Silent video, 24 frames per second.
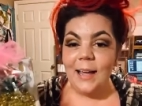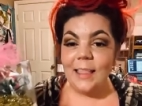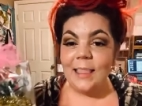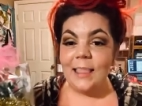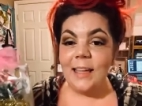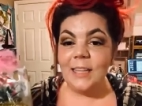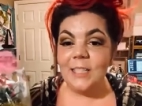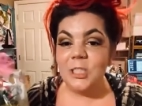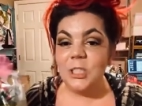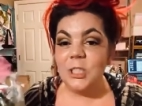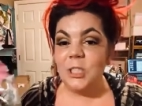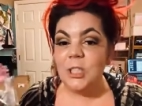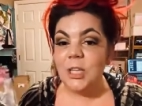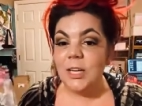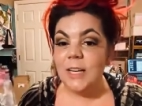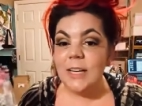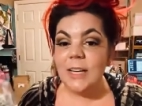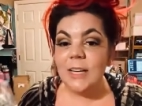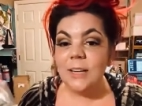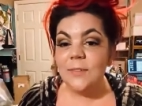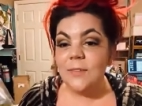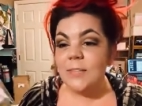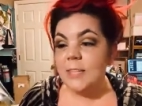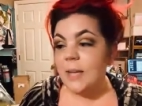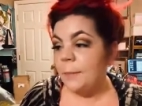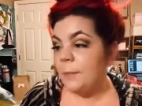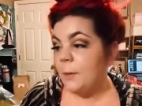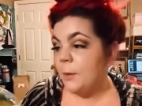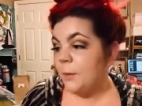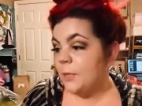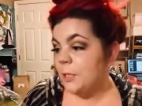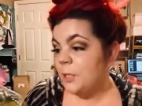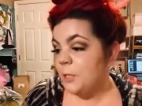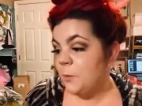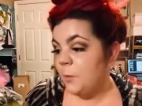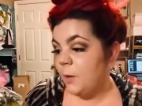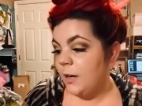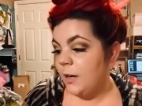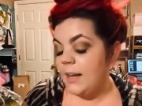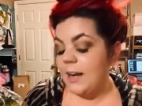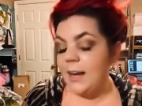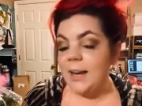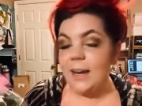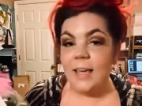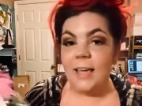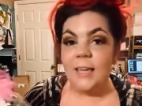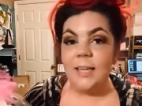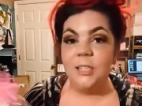Like, she didn't even tell me what she wanted
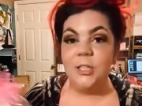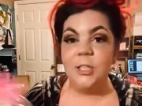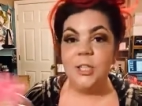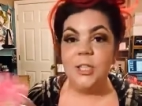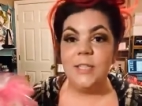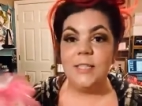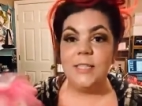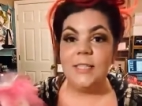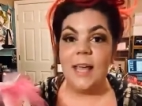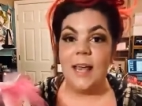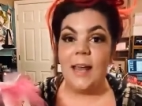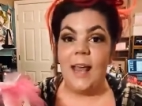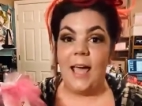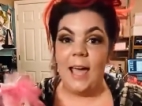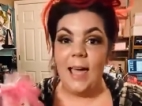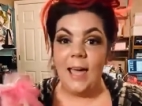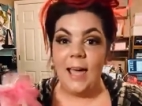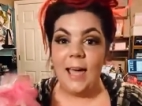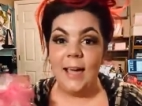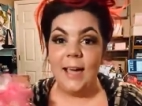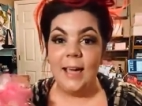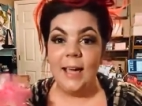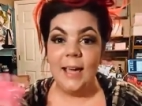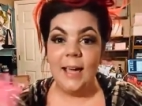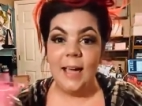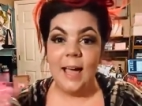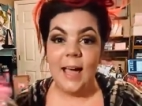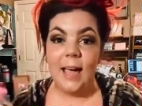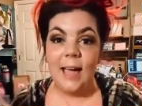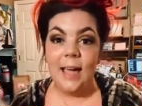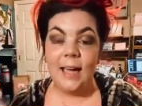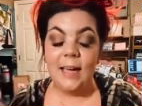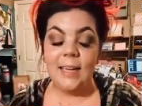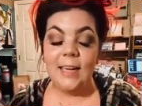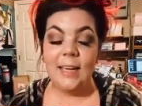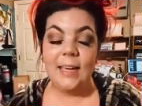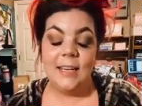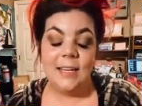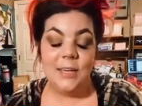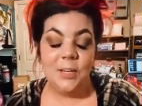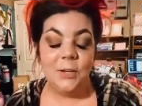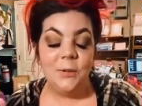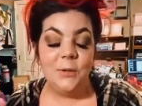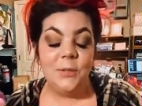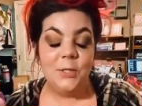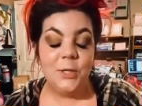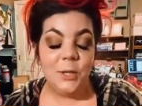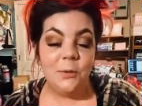in it. She said, hey, can
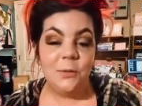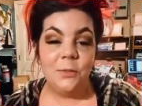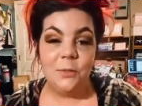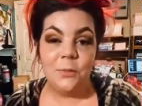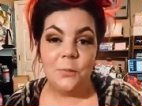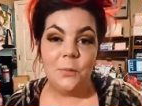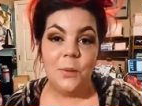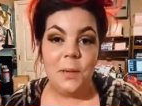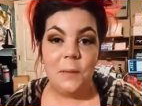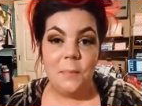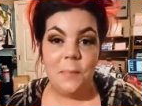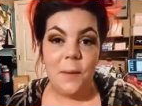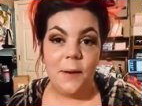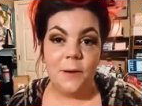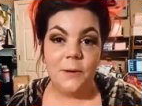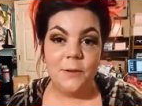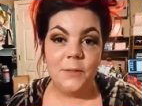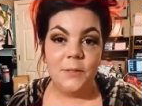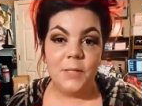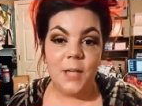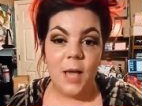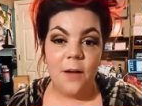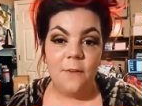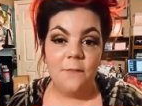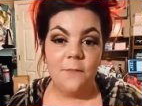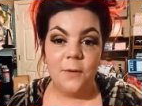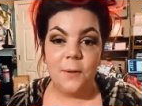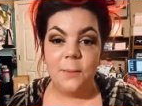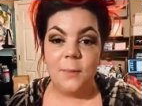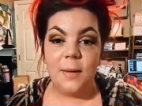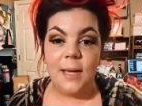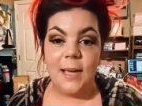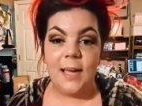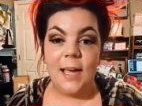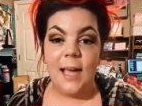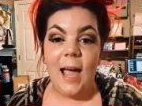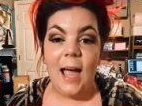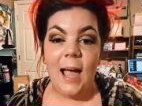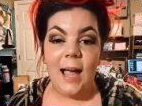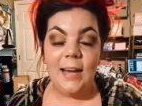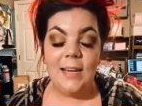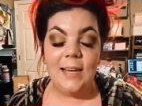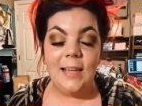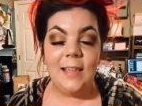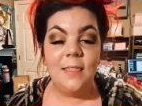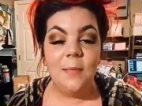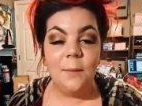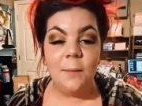you do 3 bundles up for me? I
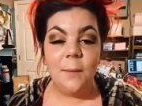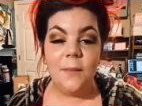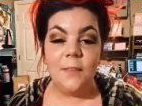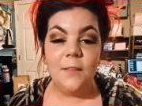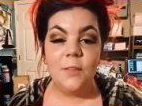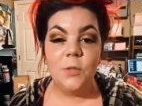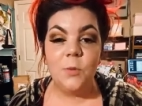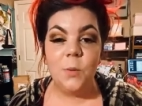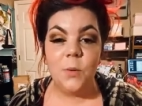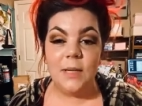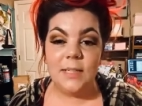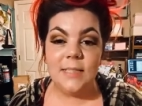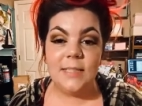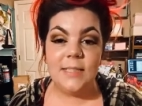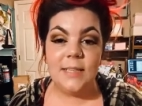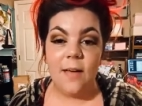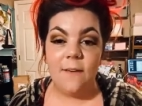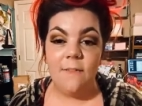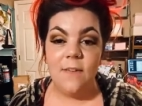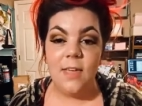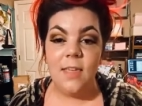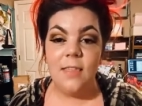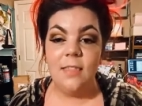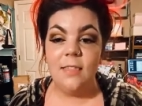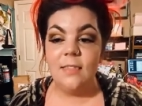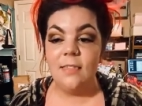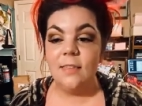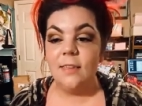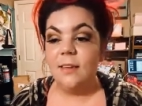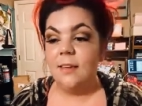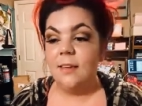need them by the 27th.